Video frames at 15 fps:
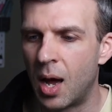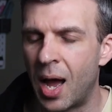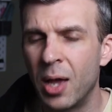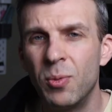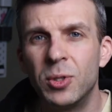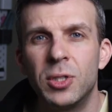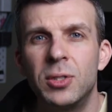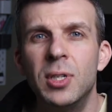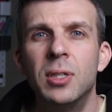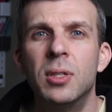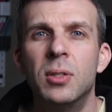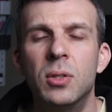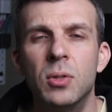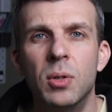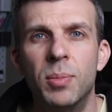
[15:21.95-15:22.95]
I would just need
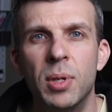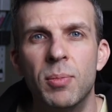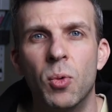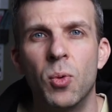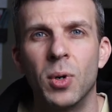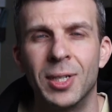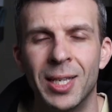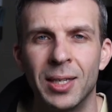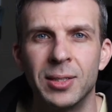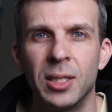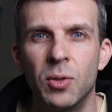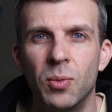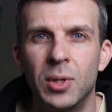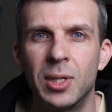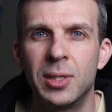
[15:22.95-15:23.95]
to do a bit more
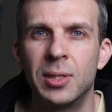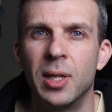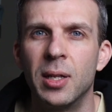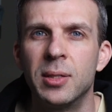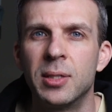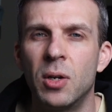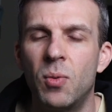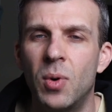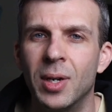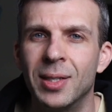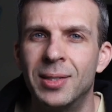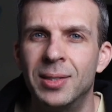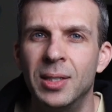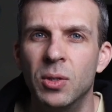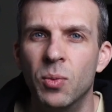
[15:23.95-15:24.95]
testing with this lens. I want
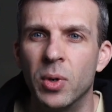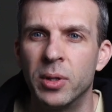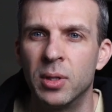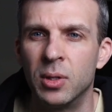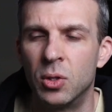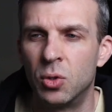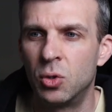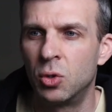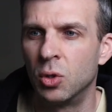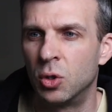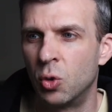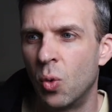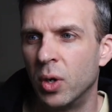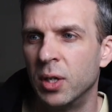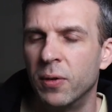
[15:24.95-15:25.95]
to see what the
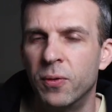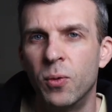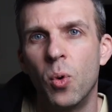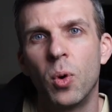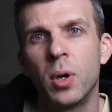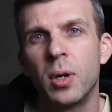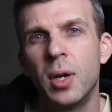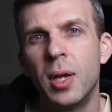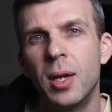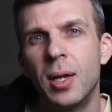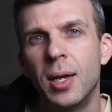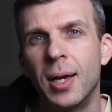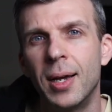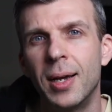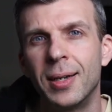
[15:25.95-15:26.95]
24
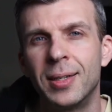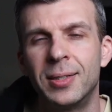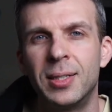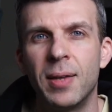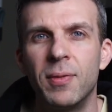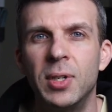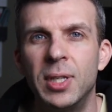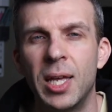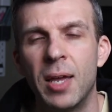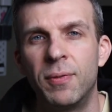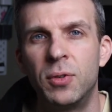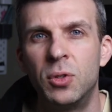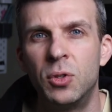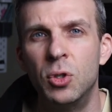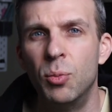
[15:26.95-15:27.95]
to 70
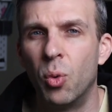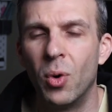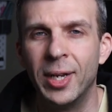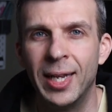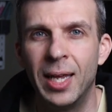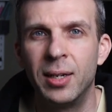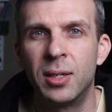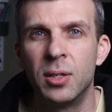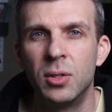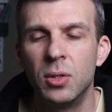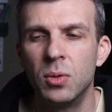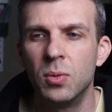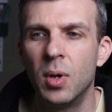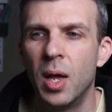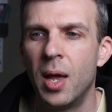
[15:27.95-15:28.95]
f2.8 can
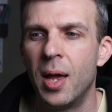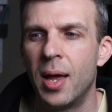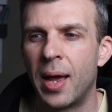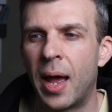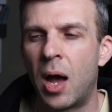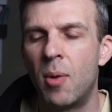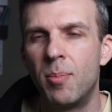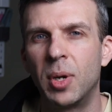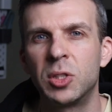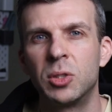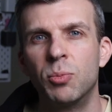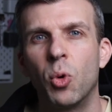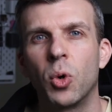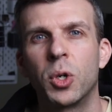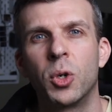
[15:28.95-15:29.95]
do. How
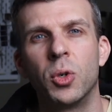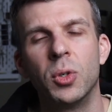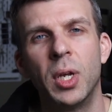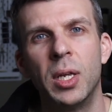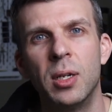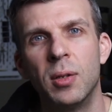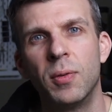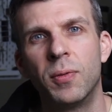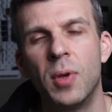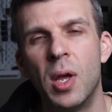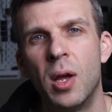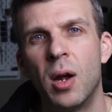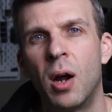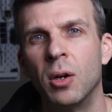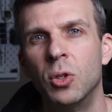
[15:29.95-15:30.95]
much more creative
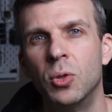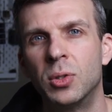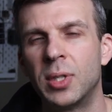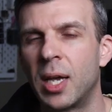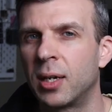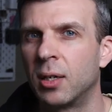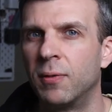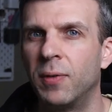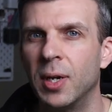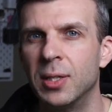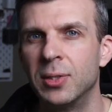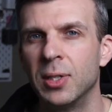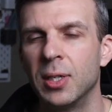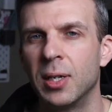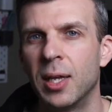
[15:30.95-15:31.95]
are you
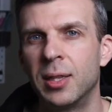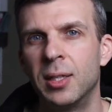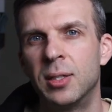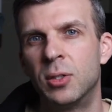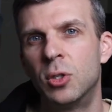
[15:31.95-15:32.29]
sacrificing at the